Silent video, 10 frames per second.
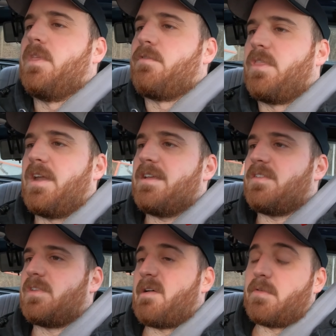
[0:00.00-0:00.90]
for the
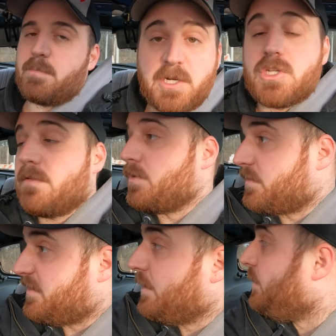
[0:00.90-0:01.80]
nicer stuff, especially if you're
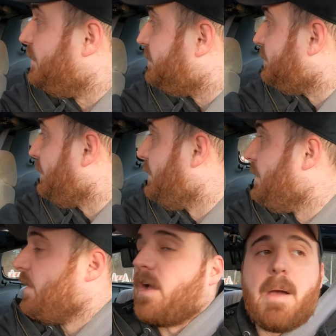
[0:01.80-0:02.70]
serious
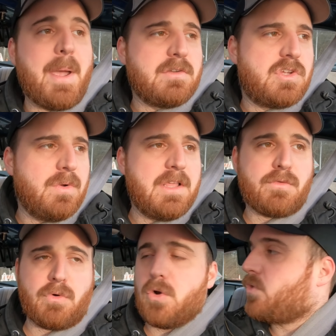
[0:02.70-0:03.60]
about doing either
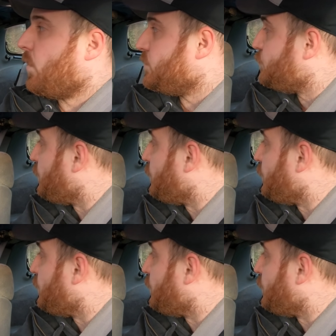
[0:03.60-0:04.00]
road course